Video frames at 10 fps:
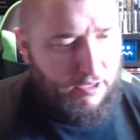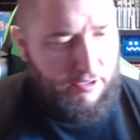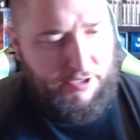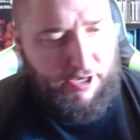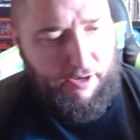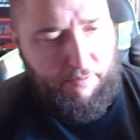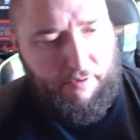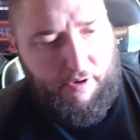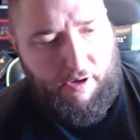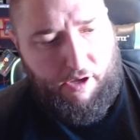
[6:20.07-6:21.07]
So,
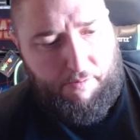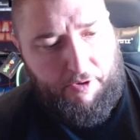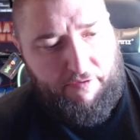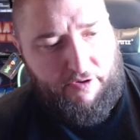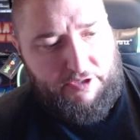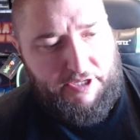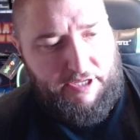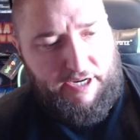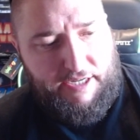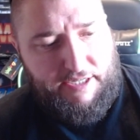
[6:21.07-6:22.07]
I'll move on to
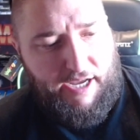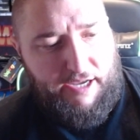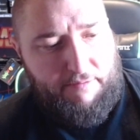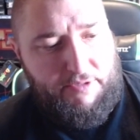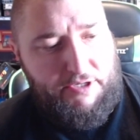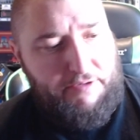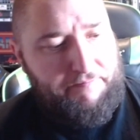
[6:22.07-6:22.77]
the NES games.